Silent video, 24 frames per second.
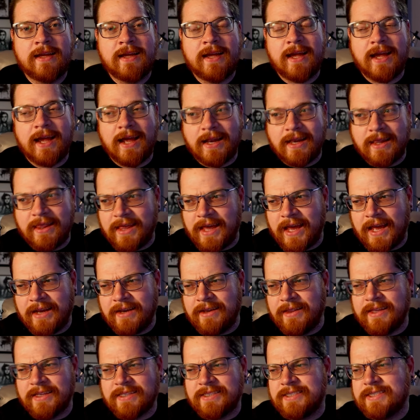And then
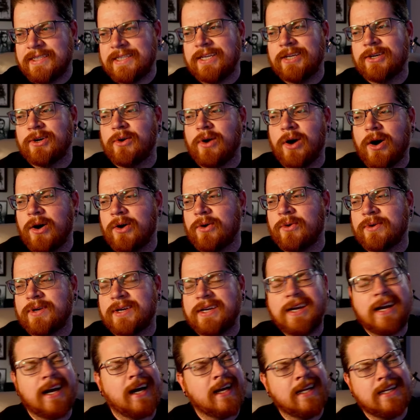the COO
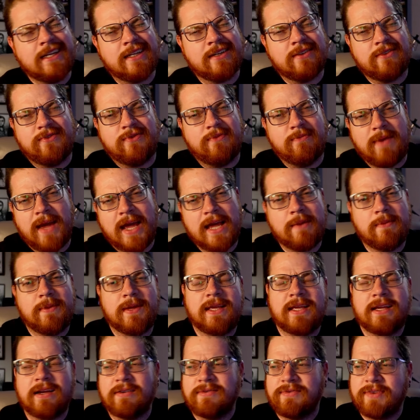kind of
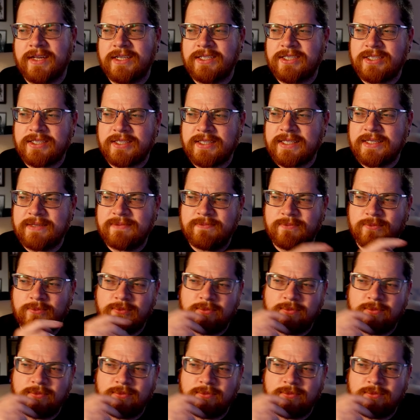maybe eventually